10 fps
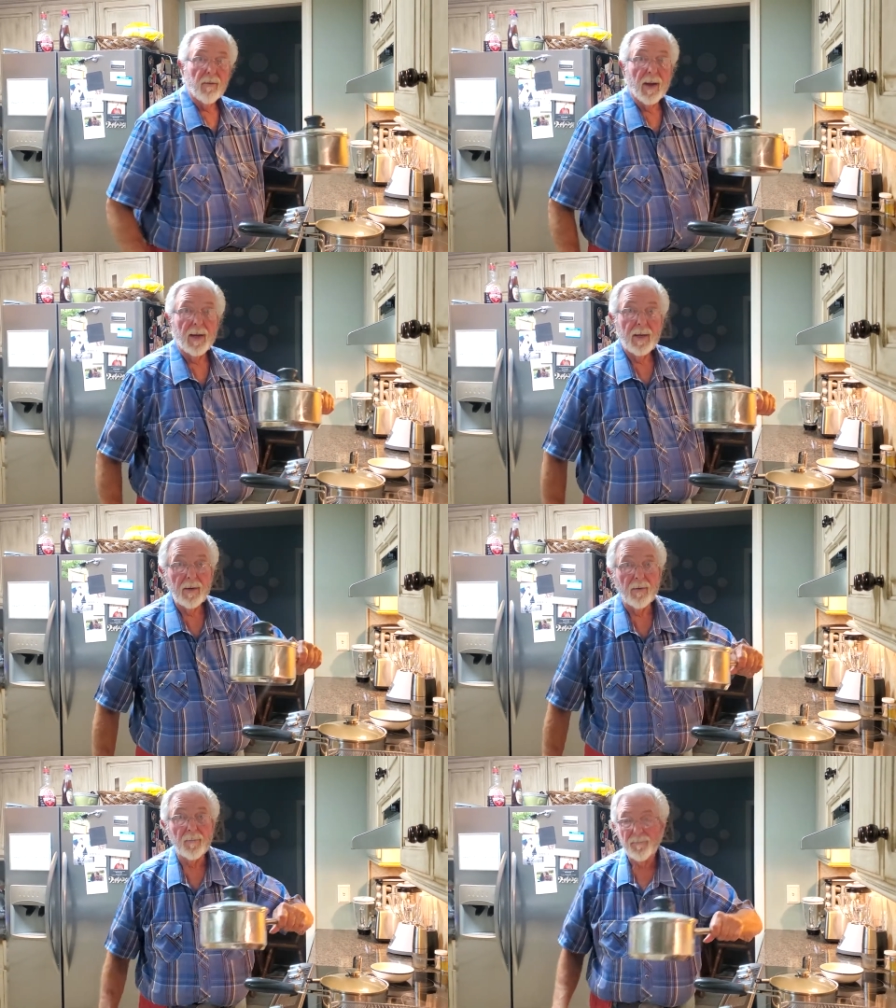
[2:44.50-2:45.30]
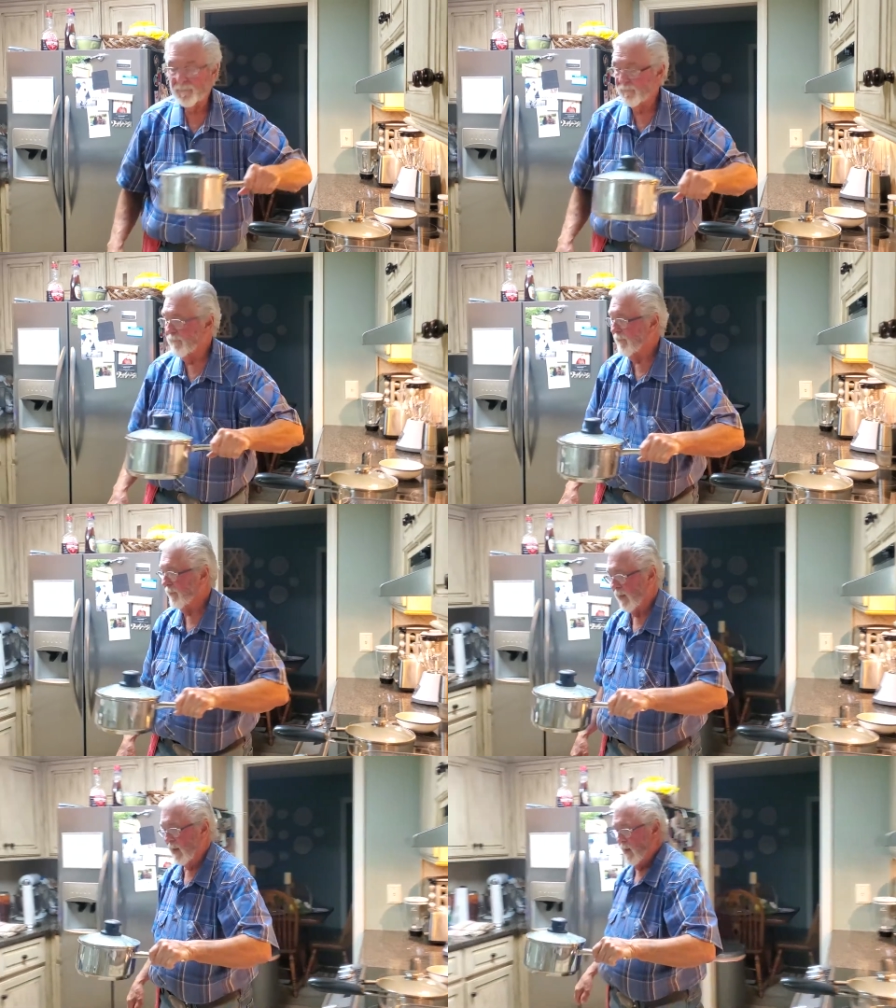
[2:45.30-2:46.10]
right here.
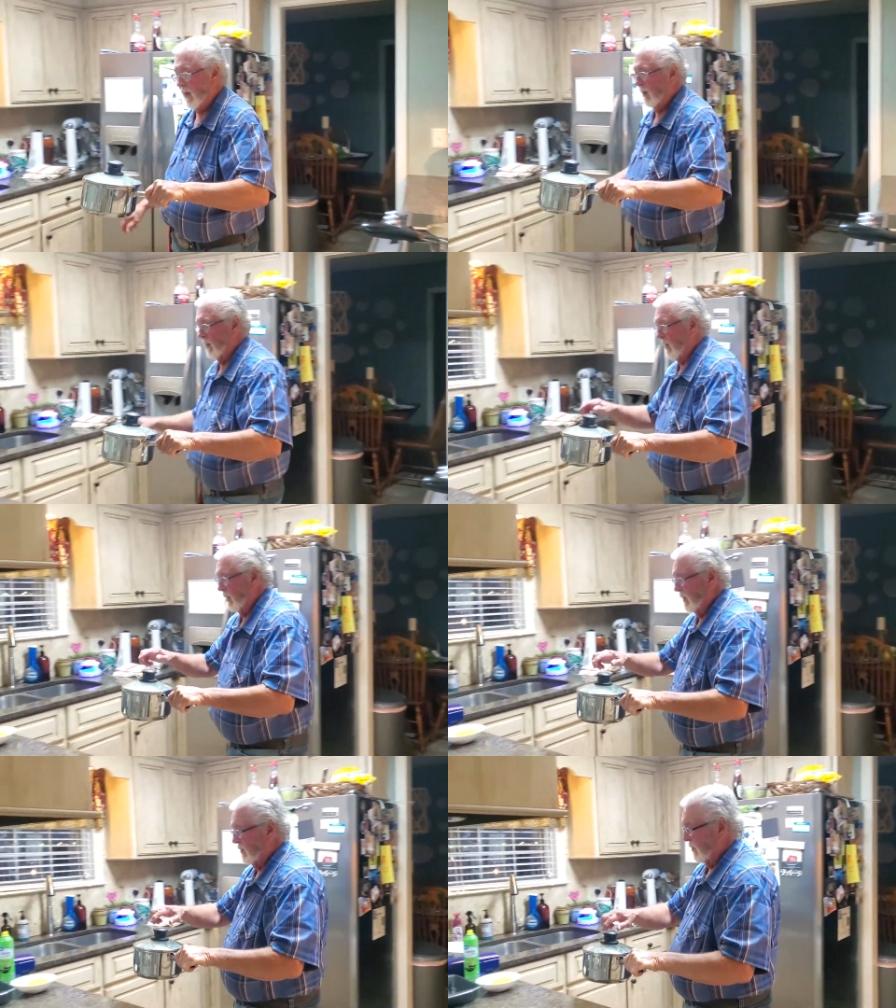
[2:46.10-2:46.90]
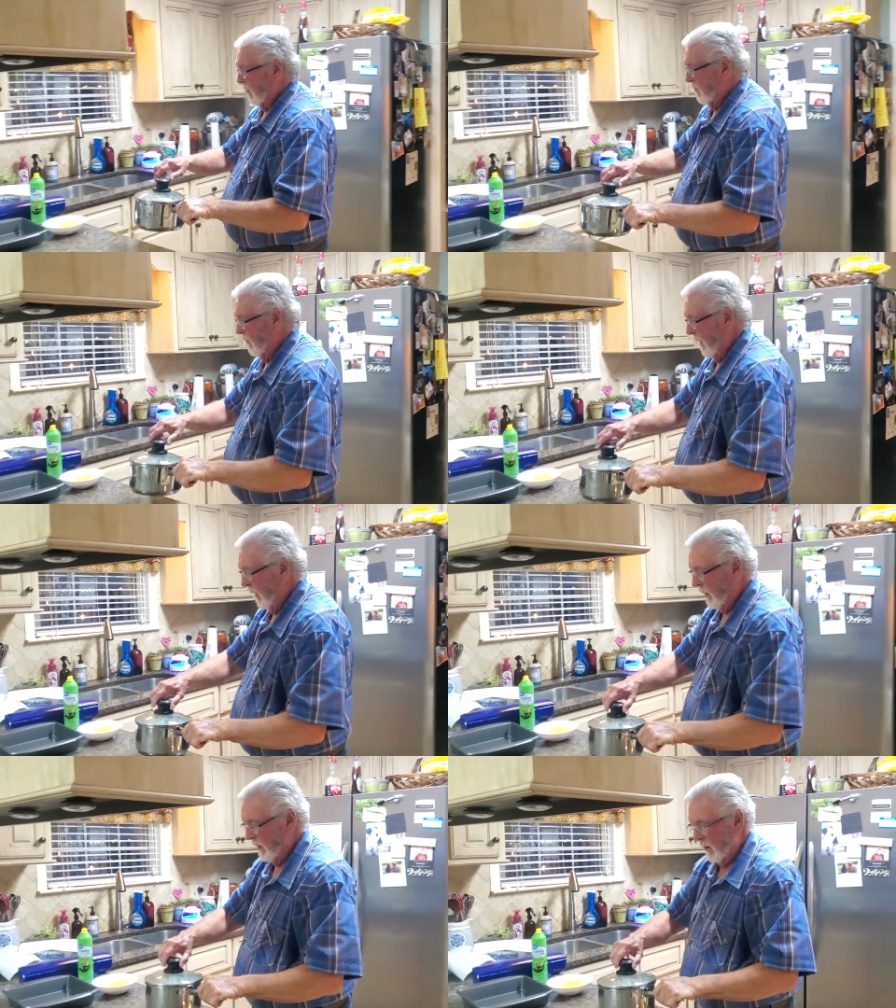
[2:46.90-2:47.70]
These are ready
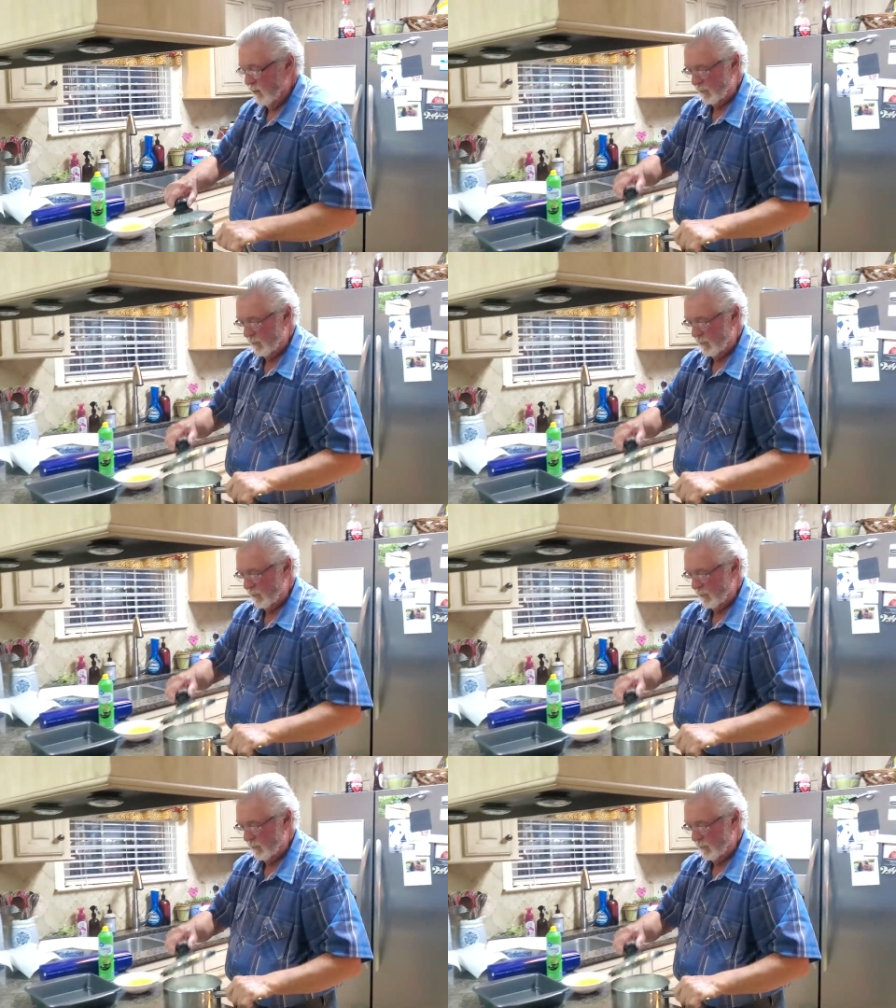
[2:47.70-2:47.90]
to go.